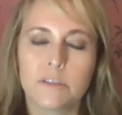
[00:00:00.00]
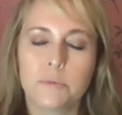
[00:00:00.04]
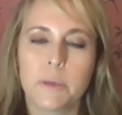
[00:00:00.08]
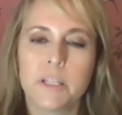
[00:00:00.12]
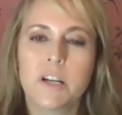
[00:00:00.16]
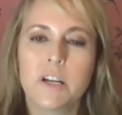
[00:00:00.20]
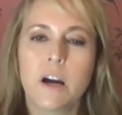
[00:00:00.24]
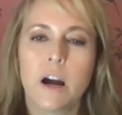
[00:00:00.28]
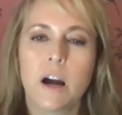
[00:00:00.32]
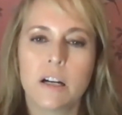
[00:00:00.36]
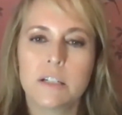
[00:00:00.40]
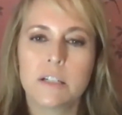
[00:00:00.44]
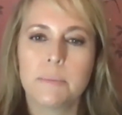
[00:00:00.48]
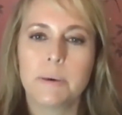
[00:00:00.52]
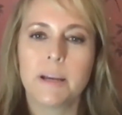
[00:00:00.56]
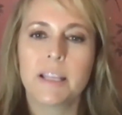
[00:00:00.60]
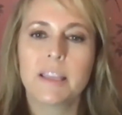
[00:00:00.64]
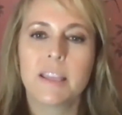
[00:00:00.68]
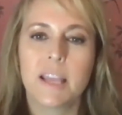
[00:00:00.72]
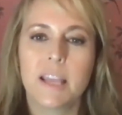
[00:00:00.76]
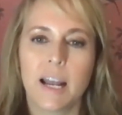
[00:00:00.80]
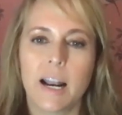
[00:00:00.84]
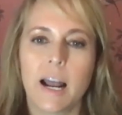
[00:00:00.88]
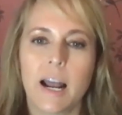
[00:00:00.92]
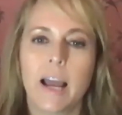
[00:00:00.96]
We talked about
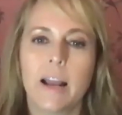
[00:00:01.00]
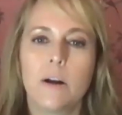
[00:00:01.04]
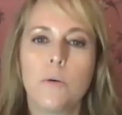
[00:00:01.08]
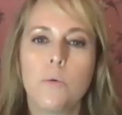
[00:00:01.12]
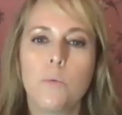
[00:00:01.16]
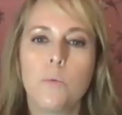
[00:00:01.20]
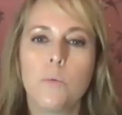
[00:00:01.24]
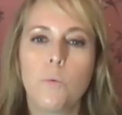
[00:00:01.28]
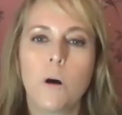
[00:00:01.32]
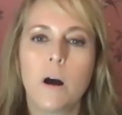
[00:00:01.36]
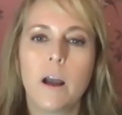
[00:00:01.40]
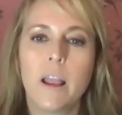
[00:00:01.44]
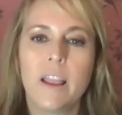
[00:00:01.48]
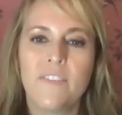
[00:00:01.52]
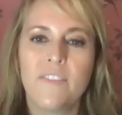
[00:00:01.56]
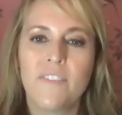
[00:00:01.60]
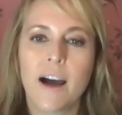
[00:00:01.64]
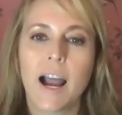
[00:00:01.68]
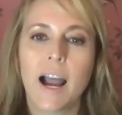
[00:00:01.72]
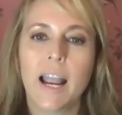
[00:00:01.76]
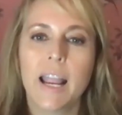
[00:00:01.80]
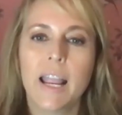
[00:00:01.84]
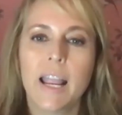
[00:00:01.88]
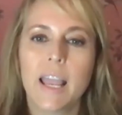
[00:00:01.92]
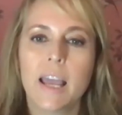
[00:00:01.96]
that. I don't want, if
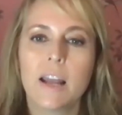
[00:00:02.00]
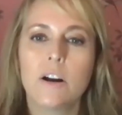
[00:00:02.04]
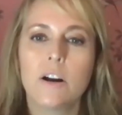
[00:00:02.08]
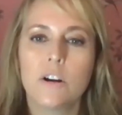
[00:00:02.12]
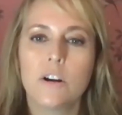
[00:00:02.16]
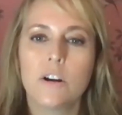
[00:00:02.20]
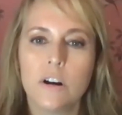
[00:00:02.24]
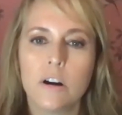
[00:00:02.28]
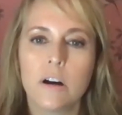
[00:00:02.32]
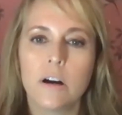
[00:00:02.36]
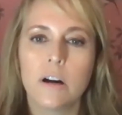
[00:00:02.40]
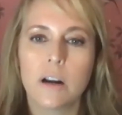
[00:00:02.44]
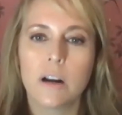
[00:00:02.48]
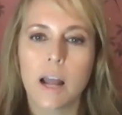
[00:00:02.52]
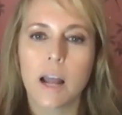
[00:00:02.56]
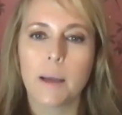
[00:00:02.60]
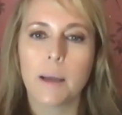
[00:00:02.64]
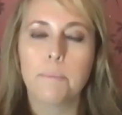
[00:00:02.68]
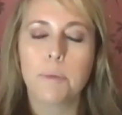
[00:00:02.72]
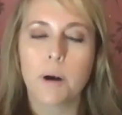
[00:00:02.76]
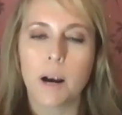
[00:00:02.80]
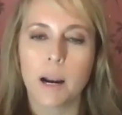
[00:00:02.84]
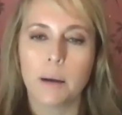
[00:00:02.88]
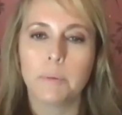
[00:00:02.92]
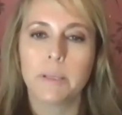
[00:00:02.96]
I get hurt,
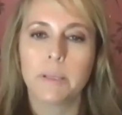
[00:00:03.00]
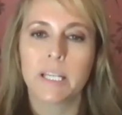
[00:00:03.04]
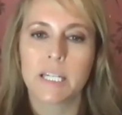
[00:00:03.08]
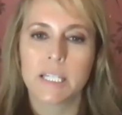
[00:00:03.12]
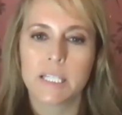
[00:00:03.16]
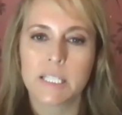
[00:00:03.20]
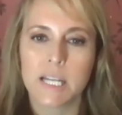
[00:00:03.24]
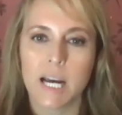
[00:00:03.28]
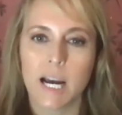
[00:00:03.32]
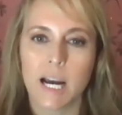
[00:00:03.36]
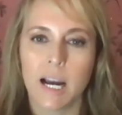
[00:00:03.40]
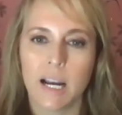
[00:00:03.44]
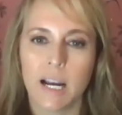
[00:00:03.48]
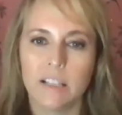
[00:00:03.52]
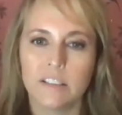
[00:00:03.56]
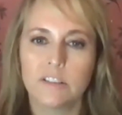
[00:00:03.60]
I'm probably going to die.